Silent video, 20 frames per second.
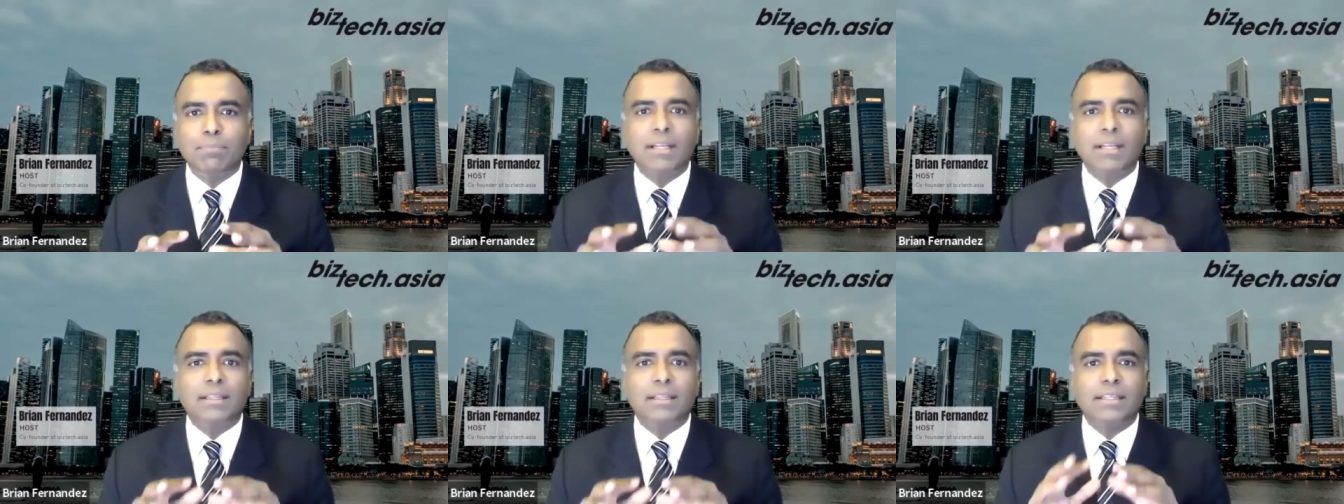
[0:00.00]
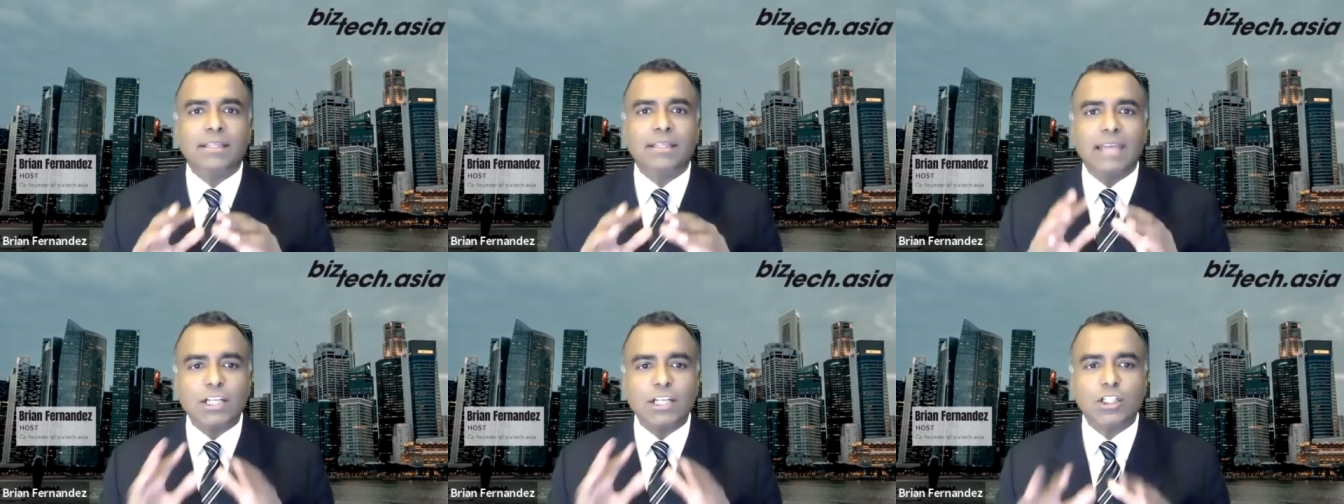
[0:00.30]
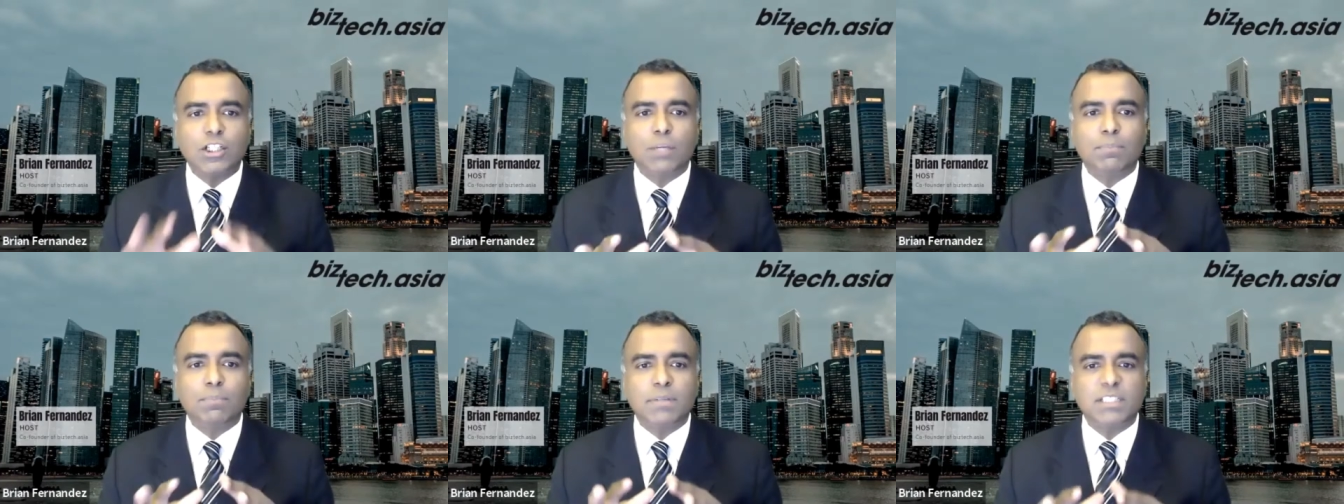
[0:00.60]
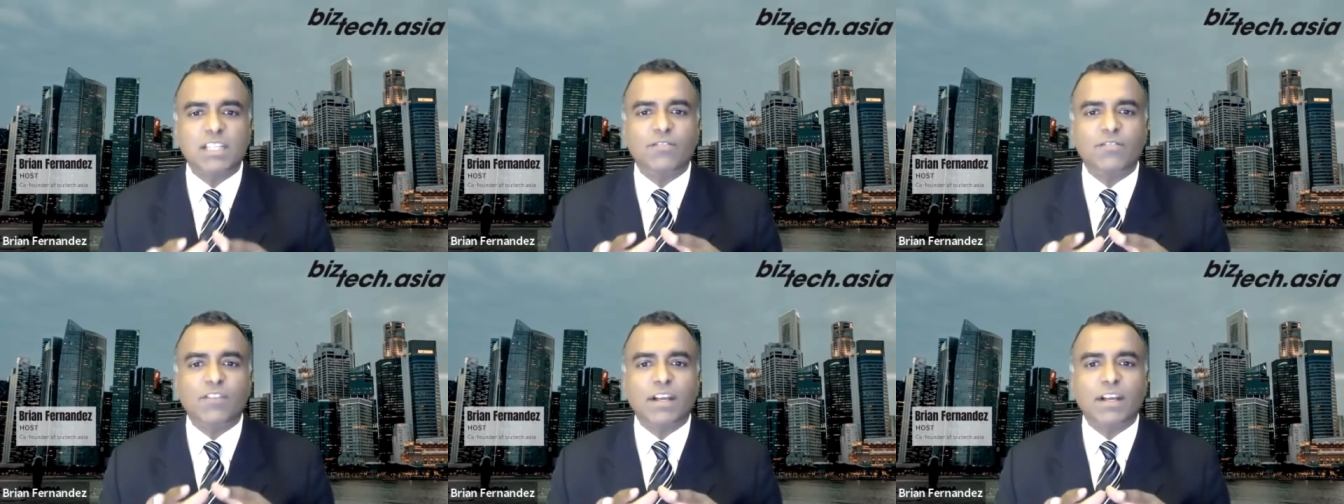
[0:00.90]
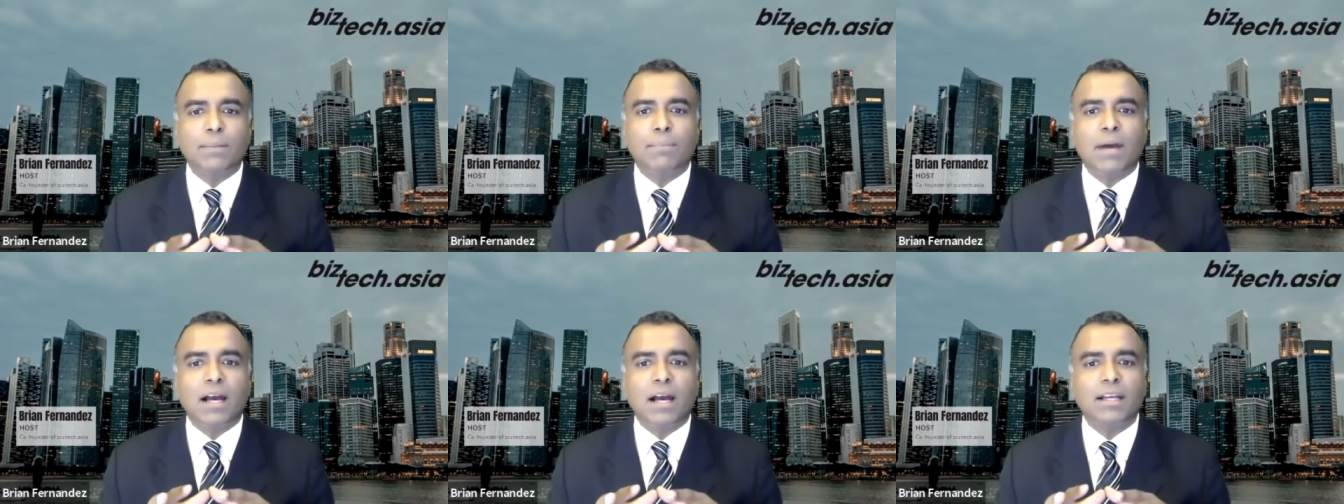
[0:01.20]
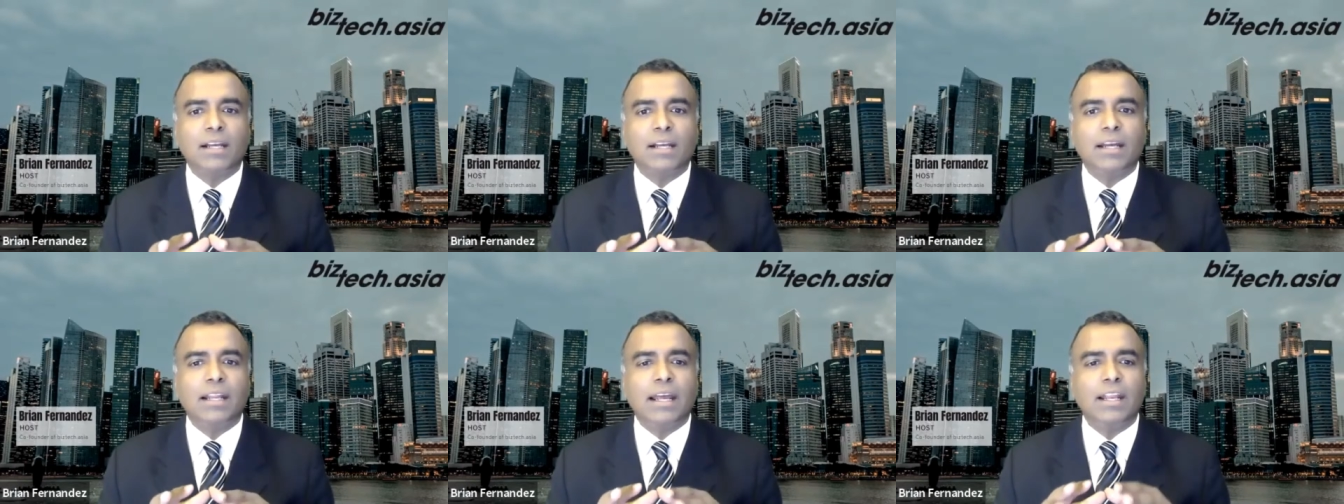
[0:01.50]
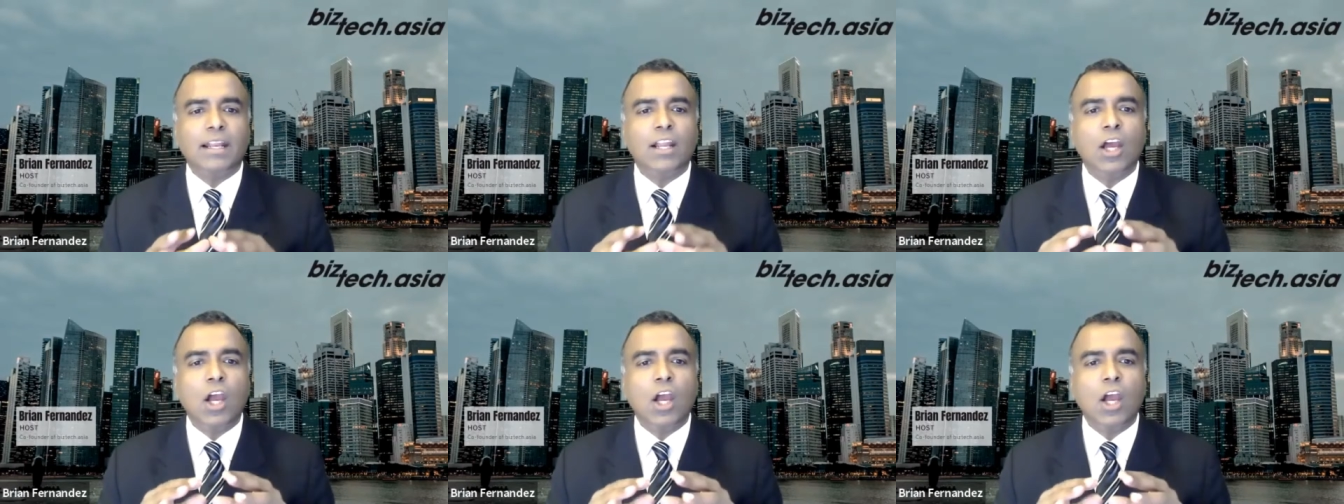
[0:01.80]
in the Asia Pacific market,